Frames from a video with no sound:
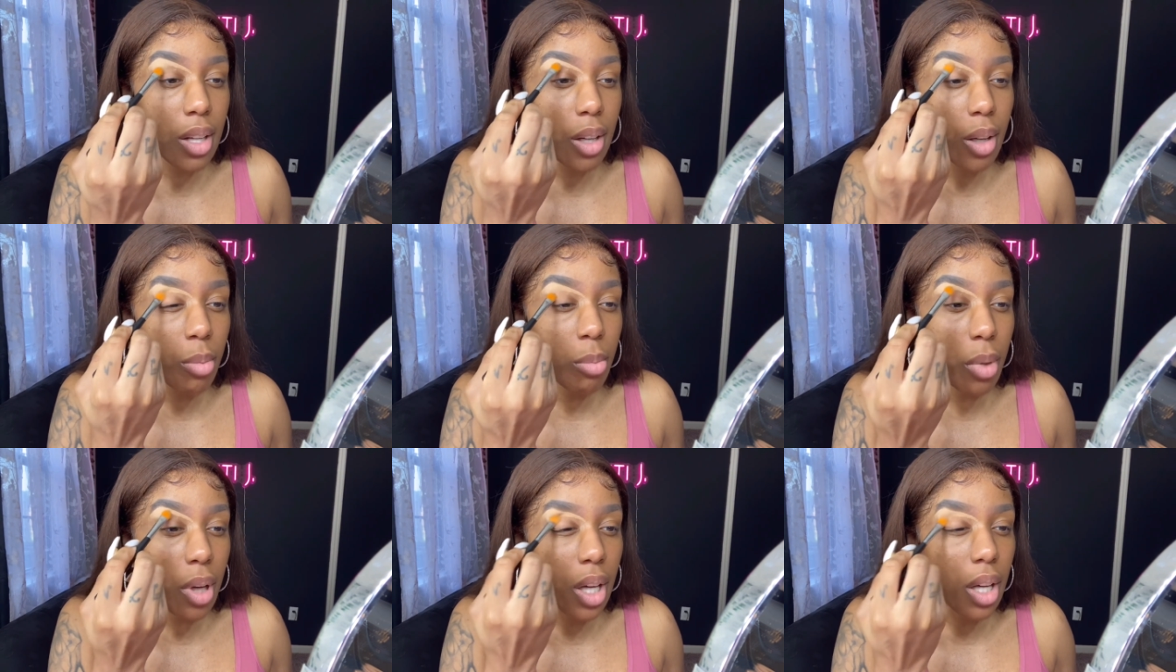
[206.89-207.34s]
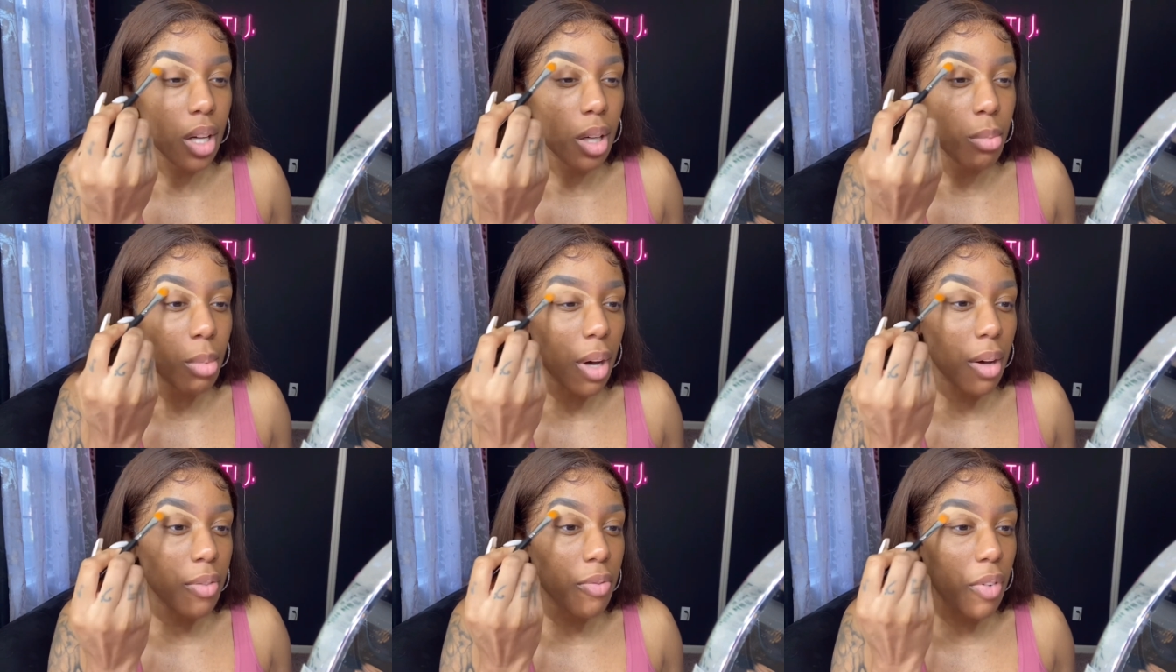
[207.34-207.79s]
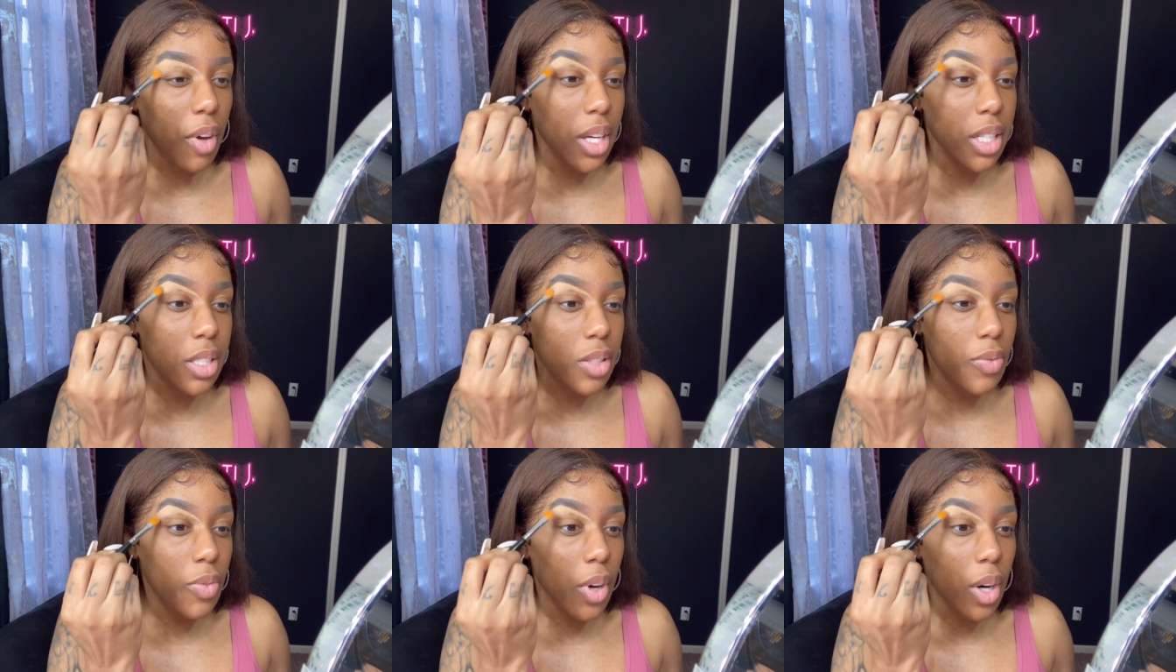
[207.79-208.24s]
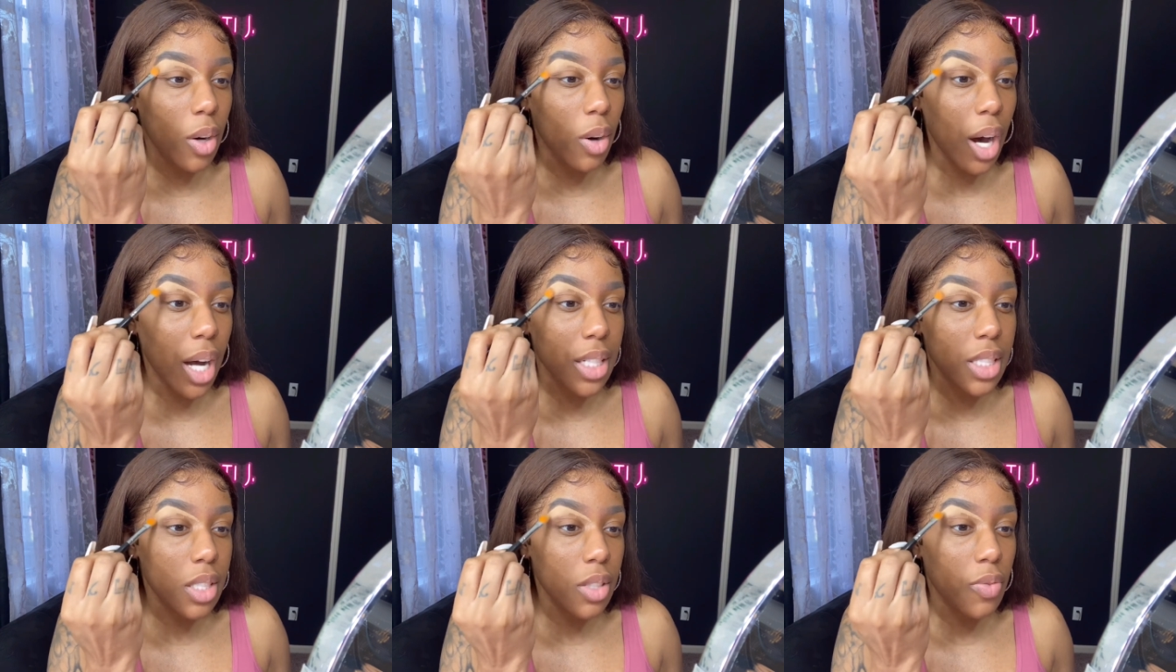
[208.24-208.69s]
no ma'am, my face felt,
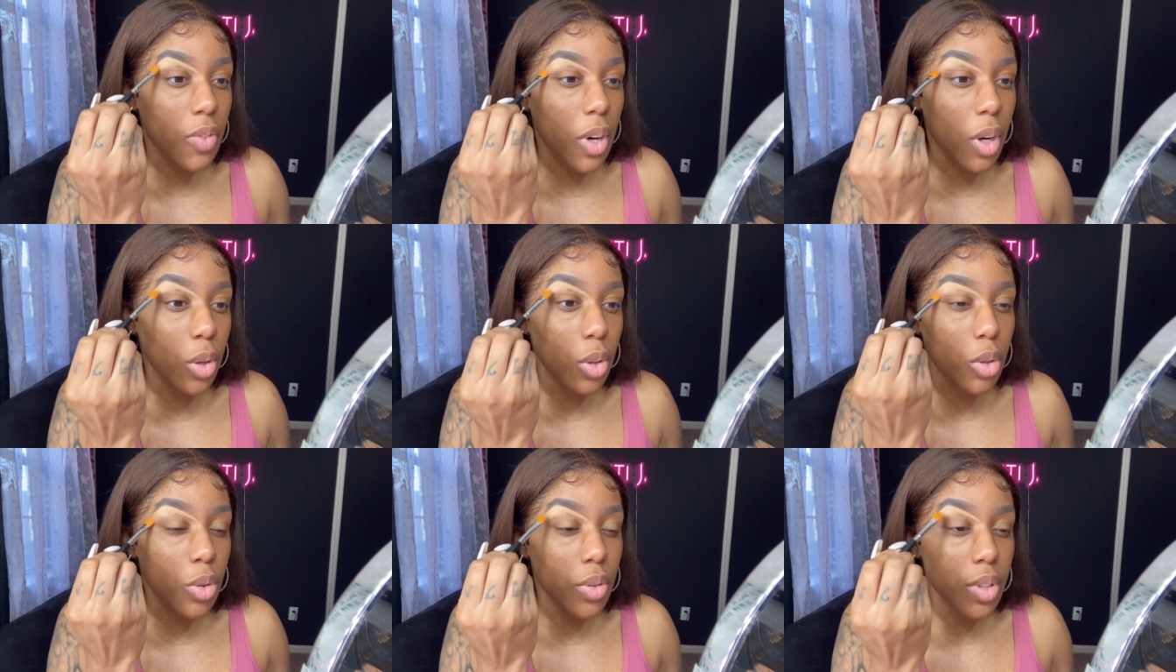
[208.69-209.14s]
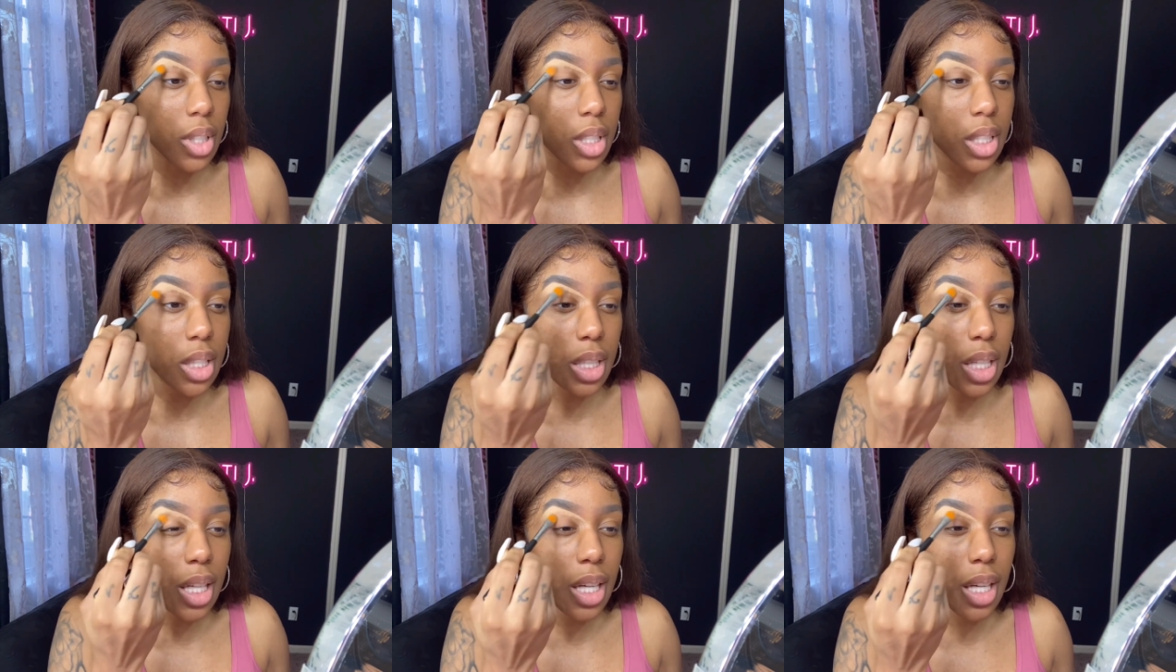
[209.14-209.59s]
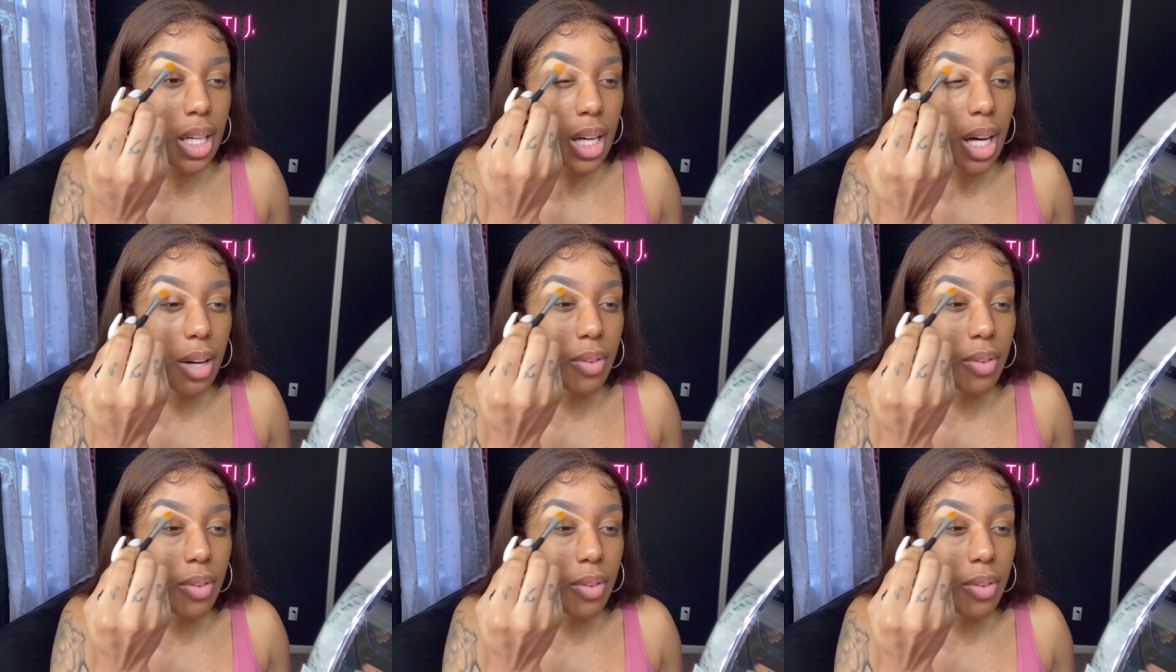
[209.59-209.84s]
I just felt greasy.